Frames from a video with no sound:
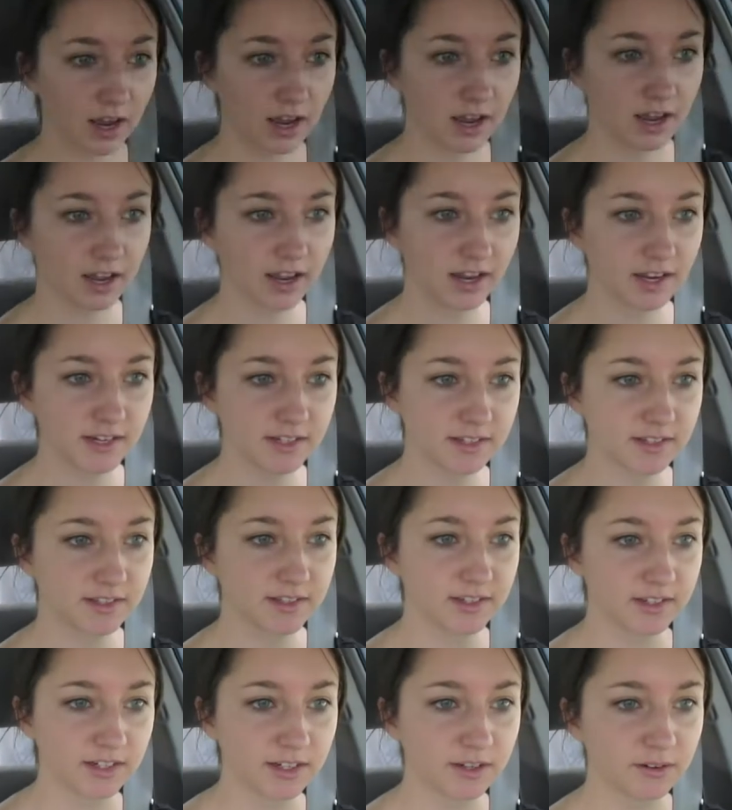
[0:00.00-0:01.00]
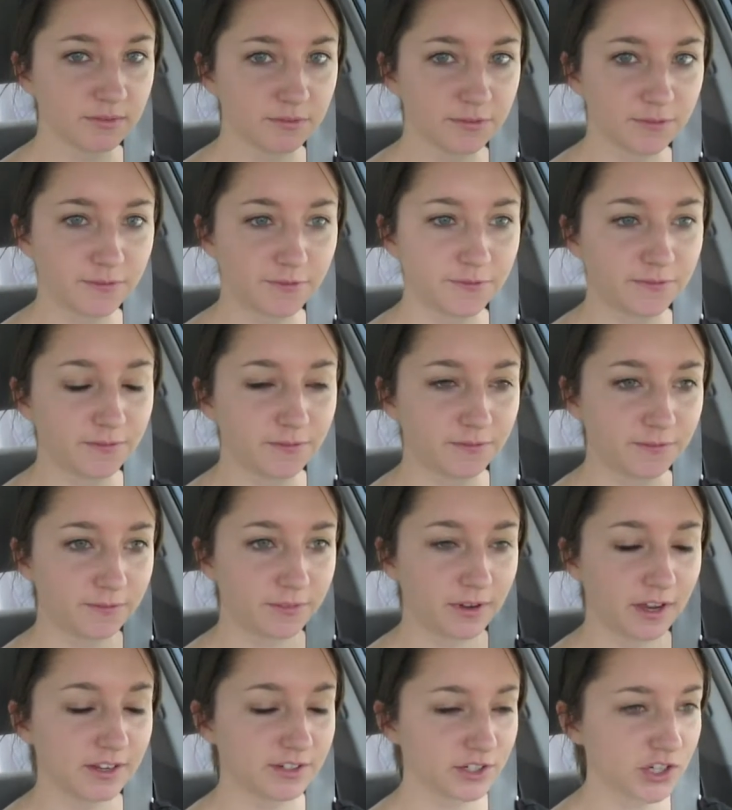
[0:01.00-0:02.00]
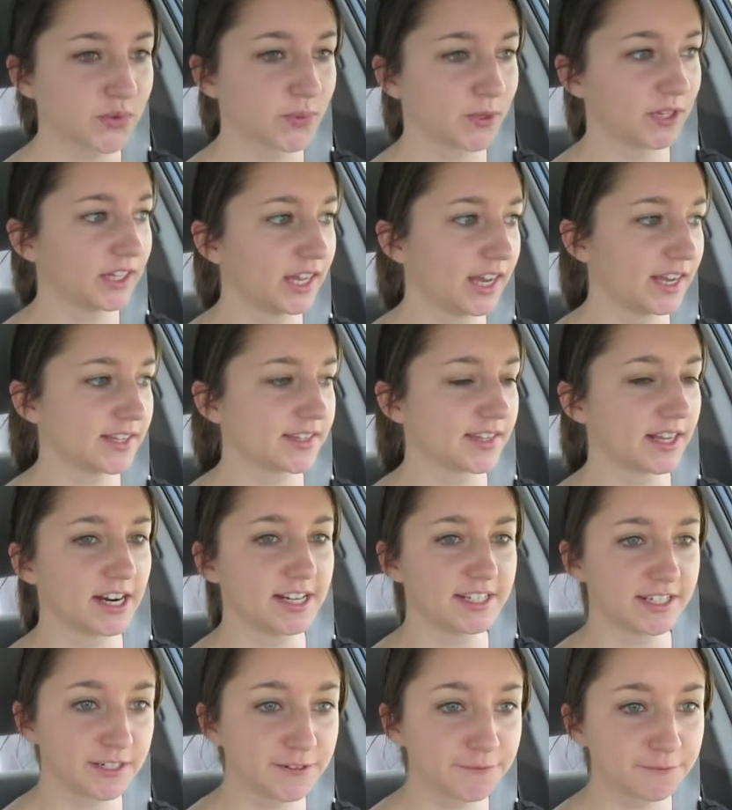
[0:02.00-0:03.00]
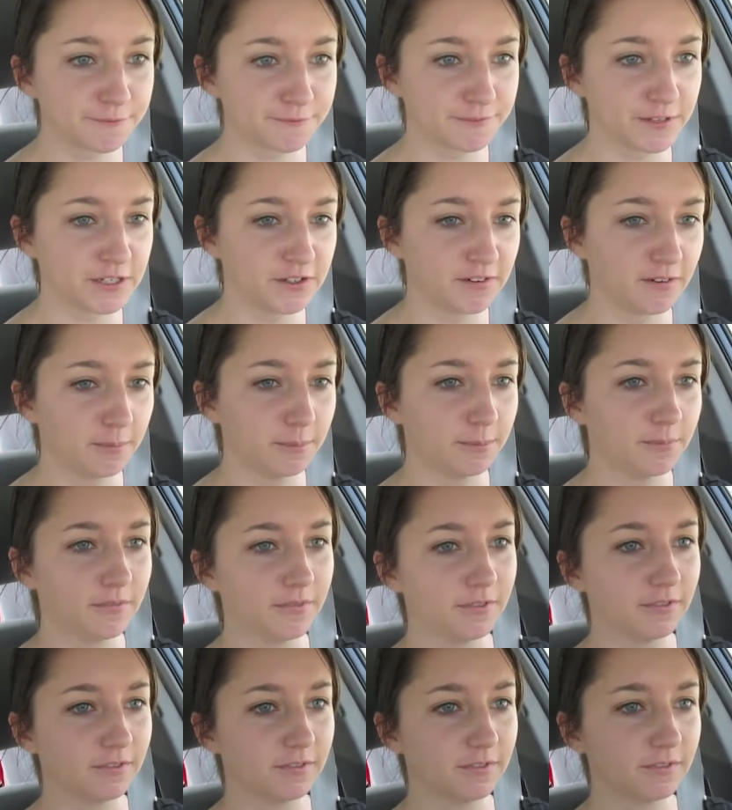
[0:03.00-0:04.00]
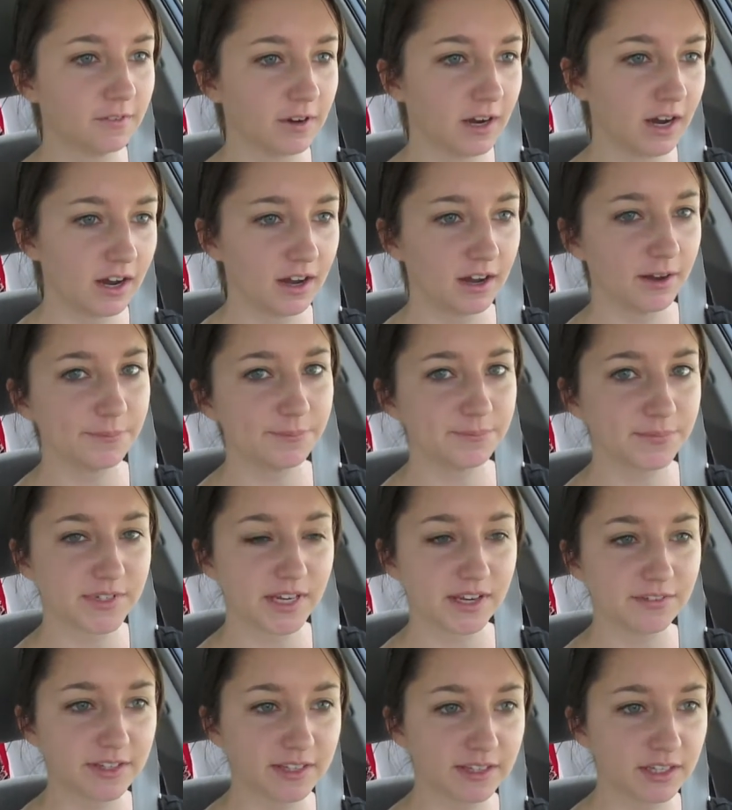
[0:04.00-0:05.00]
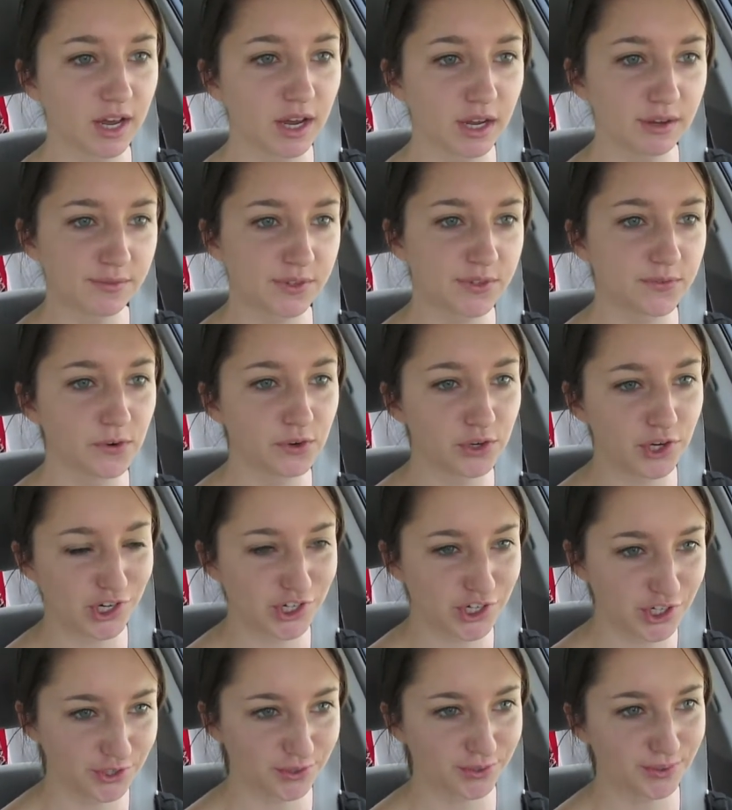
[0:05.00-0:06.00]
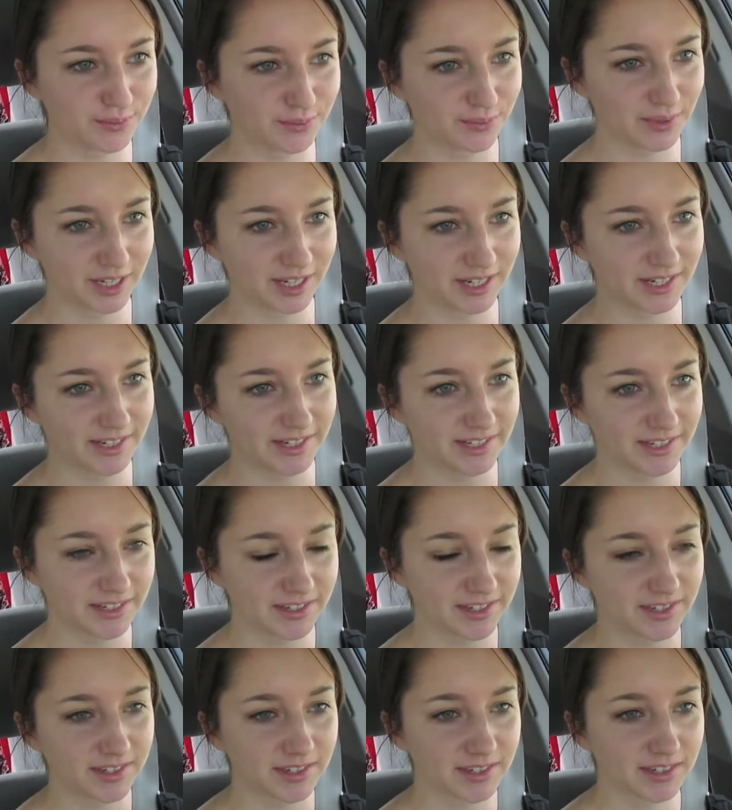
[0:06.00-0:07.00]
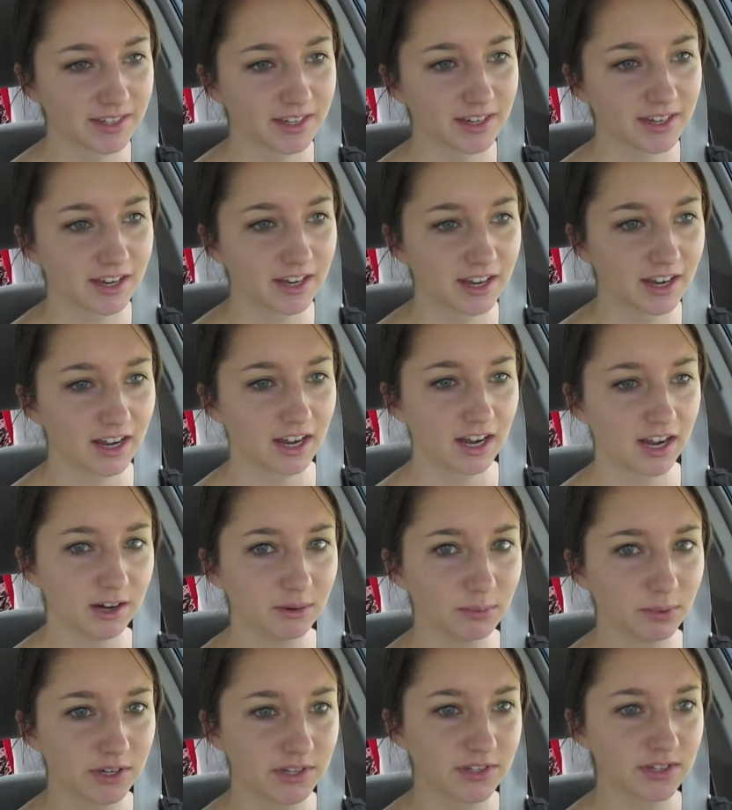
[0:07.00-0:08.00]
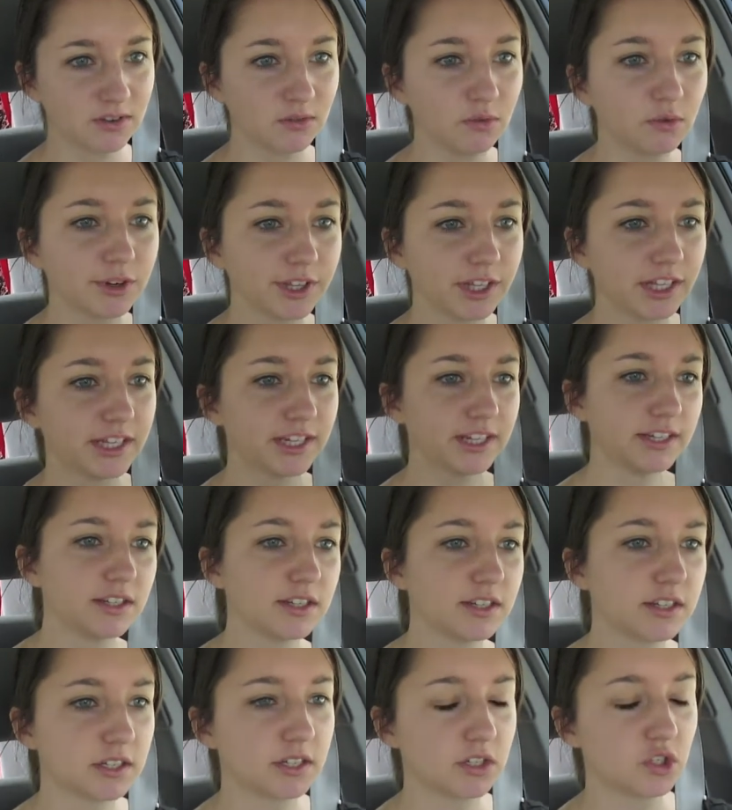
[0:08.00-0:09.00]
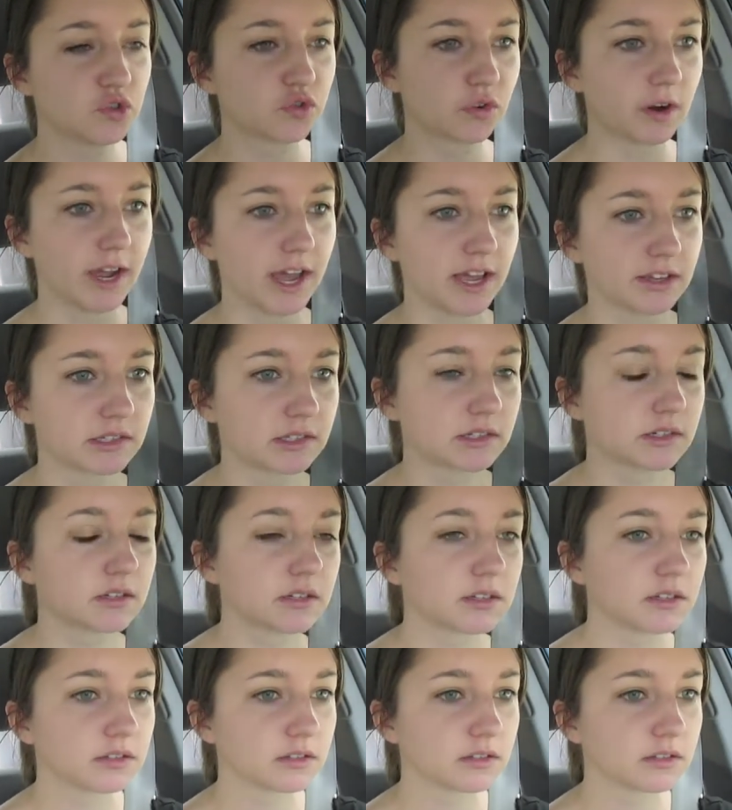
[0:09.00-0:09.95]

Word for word: I didn't. I just realized that I didn't film um, David Love's photo shoot because I wasn't really dressed